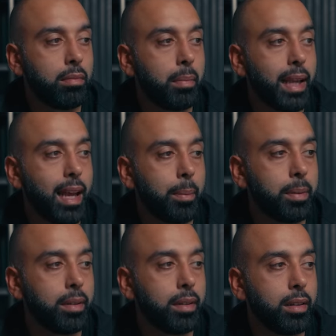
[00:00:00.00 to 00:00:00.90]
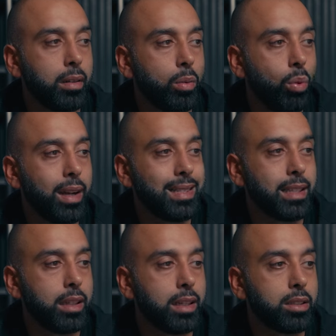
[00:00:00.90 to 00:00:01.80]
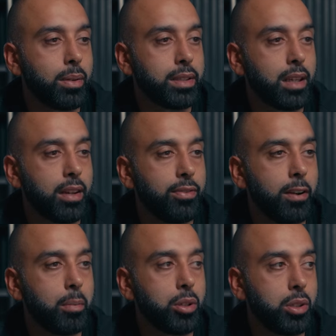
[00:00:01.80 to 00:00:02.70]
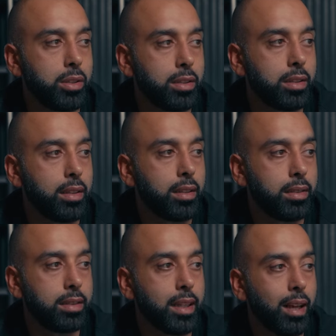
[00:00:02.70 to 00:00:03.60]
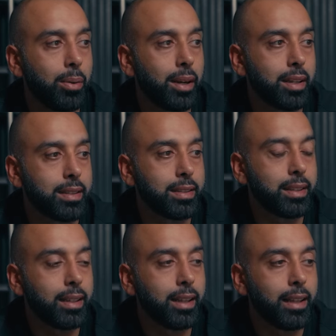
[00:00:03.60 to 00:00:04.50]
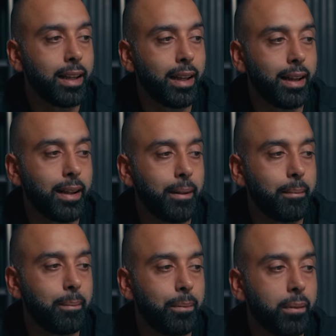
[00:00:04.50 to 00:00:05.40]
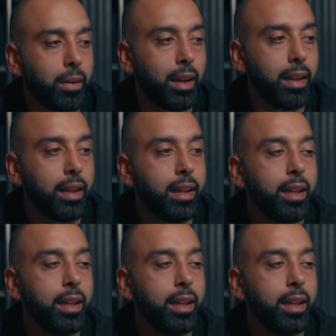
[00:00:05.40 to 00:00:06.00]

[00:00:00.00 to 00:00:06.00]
Make it happen. What is it? Let's go inside. 5 modules. This is how it works. Right?